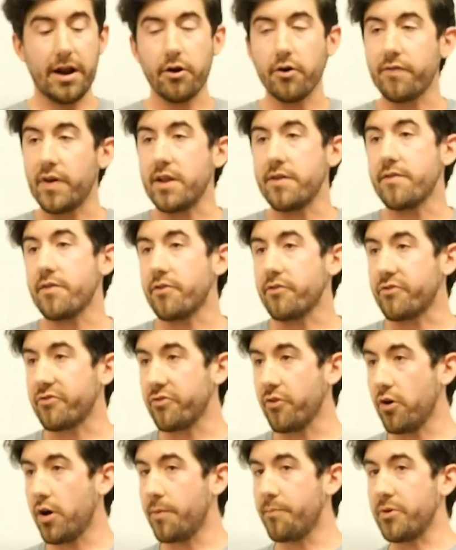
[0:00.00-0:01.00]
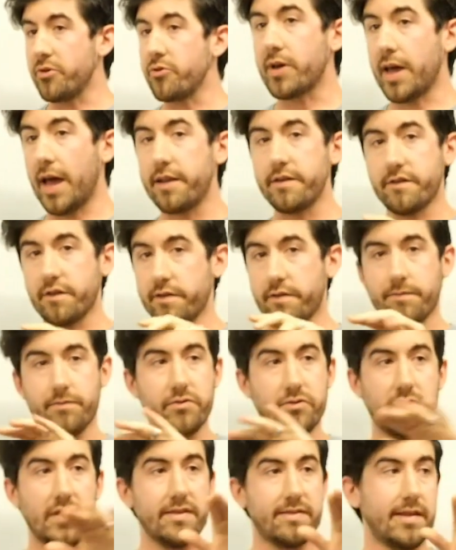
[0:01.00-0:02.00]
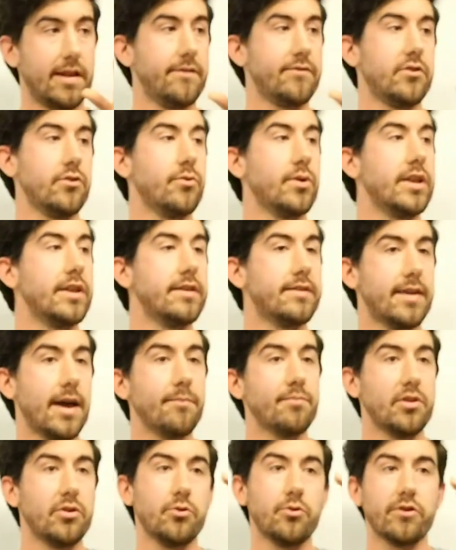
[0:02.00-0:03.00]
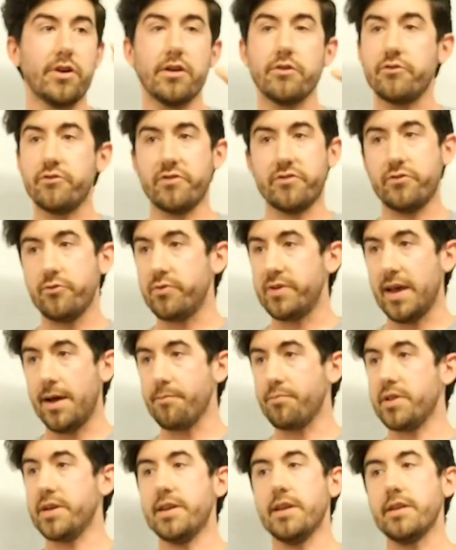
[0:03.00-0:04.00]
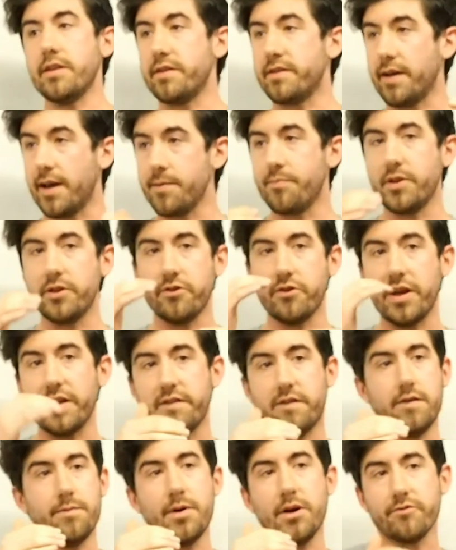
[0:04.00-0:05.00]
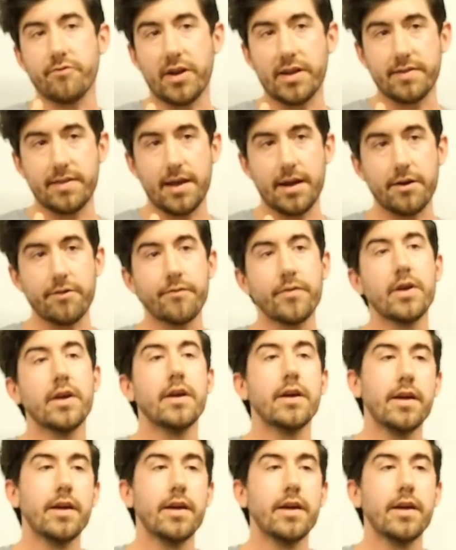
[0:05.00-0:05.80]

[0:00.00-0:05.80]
I don't know if any of you ever saw, can just, instead of doing template URL, you just do template and you type in your HTML right there.